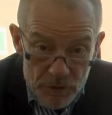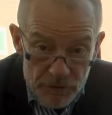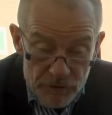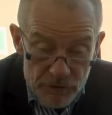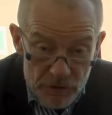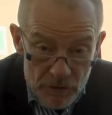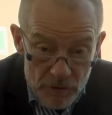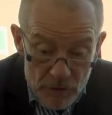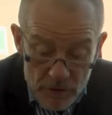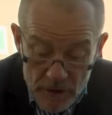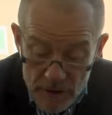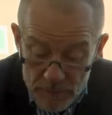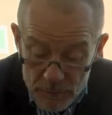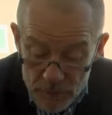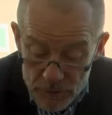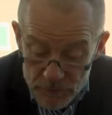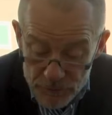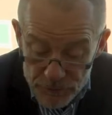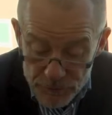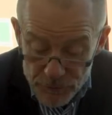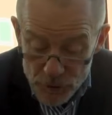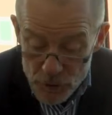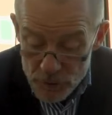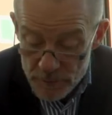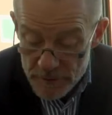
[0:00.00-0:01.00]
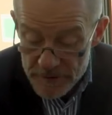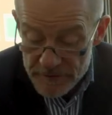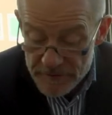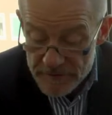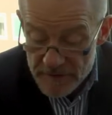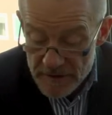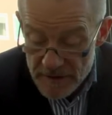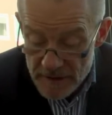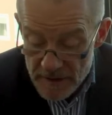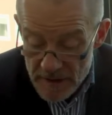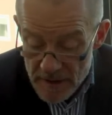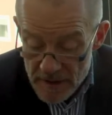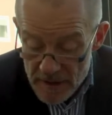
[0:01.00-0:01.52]
want to know, I will forward
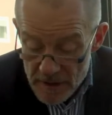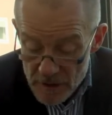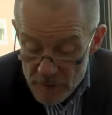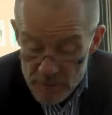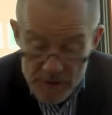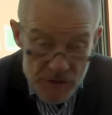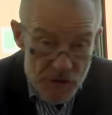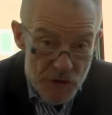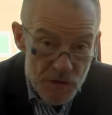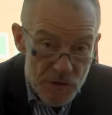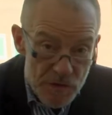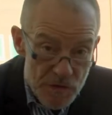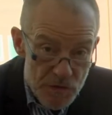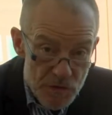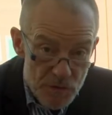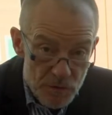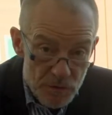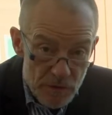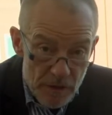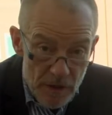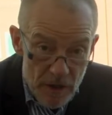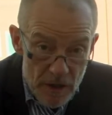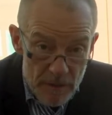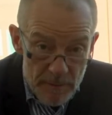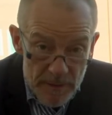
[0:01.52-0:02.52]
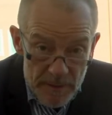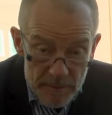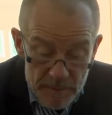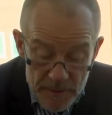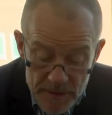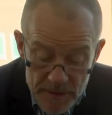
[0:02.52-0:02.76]
the questions to the Garmin